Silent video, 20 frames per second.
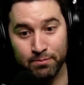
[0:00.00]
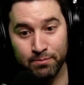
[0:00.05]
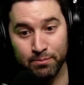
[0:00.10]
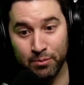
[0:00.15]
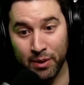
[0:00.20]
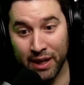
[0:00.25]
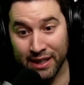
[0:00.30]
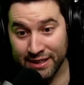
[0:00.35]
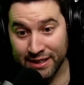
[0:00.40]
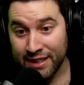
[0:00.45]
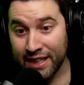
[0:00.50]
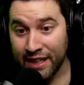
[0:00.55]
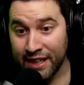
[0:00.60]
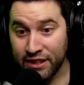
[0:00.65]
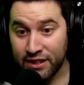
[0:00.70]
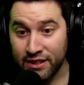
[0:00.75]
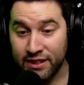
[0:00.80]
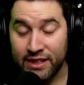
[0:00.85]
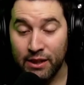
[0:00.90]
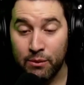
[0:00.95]

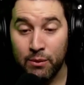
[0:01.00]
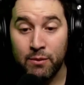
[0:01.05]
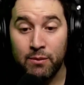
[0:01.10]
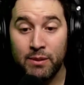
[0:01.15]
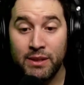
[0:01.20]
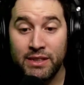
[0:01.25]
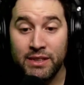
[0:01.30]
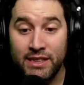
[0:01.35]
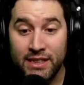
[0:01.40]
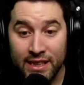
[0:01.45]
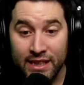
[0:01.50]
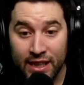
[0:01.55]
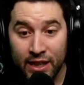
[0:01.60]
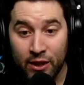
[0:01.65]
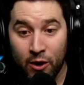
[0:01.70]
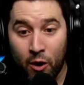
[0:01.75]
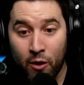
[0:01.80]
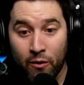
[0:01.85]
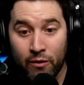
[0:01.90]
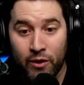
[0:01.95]
presentations that we've been seeing
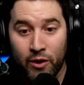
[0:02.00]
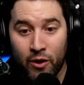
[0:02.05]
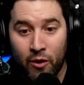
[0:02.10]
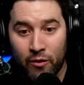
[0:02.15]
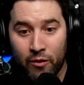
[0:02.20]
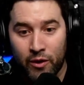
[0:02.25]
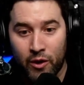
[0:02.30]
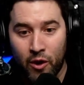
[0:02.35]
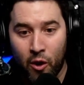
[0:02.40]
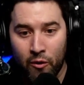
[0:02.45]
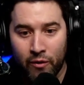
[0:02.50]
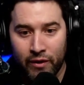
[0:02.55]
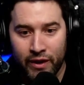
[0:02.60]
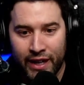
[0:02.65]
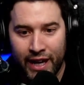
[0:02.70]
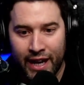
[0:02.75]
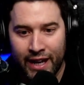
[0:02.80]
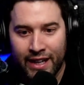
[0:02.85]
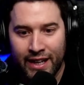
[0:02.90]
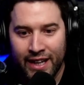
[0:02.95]
over and over and over
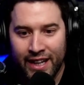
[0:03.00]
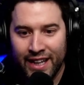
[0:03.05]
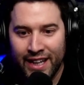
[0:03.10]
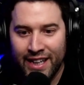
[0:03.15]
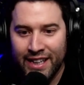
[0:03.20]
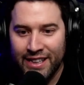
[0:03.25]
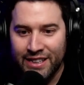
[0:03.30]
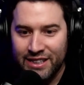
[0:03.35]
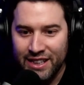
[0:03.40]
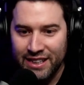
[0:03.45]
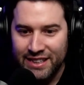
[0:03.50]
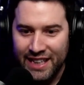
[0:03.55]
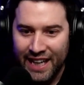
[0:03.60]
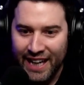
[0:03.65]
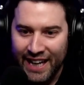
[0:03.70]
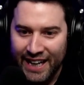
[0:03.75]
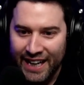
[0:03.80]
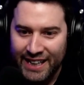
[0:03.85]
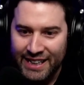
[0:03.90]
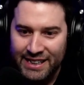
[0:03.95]
again, just
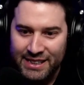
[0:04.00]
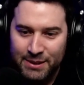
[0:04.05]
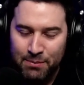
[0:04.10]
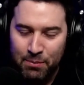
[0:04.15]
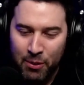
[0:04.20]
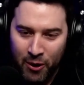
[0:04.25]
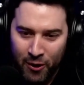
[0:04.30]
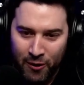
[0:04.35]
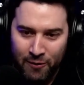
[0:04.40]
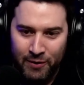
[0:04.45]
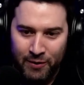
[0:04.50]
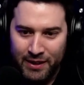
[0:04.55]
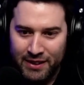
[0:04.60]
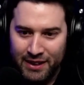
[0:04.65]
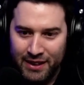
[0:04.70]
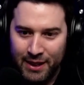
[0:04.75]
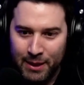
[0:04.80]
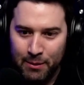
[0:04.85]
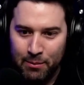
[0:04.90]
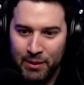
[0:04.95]
hits
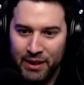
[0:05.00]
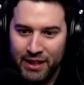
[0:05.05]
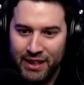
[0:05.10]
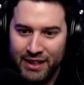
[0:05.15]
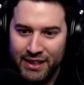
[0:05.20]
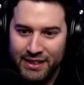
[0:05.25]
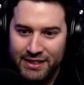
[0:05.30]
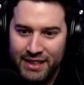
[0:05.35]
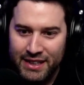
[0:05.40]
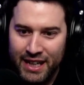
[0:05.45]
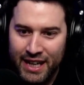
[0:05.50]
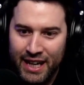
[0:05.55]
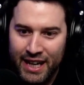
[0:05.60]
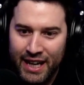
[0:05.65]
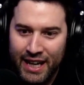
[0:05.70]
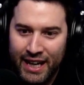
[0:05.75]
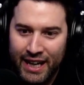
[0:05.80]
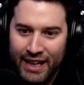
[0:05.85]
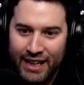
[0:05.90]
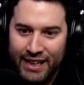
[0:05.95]
perfectly, because
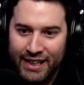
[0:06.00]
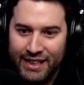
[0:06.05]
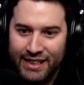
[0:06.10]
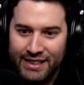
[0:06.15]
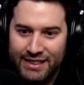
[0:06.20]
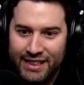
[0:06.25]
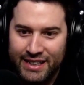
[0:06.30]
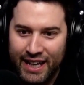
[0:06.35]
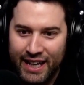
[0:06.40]
it is